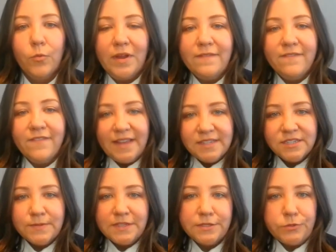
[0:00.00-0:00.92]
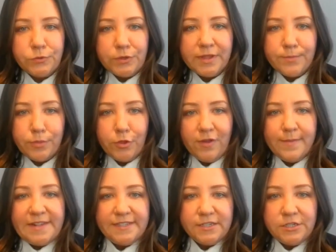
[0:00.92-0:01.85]
When faced with dual
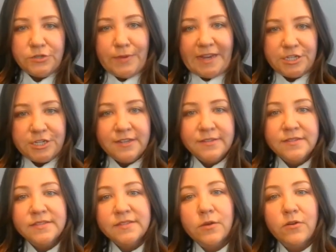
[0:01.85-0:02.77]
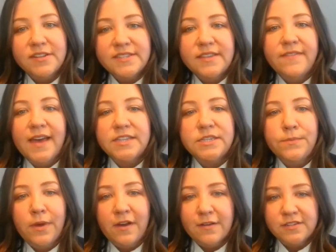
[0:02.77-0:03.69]
employment situations, courts have had
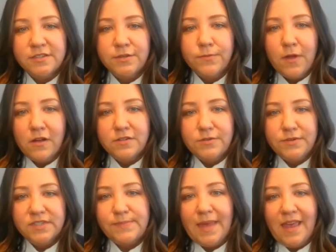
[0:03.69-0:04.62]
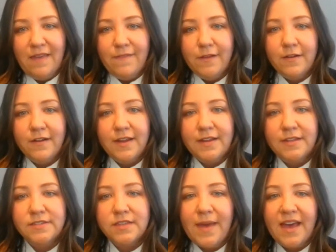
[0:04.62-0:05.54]
to parse the wrongdoer's behavior in
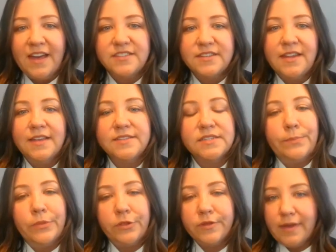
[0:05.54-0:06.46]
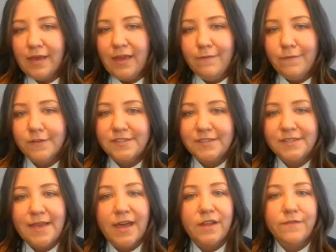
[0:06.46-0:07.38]
his capacity as an employee
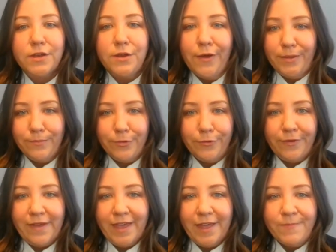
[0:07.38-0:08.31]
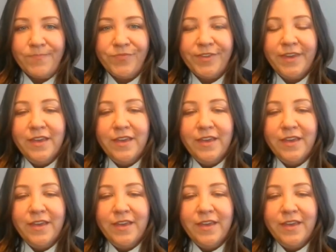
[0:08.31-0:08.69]
versus that of a non-employee.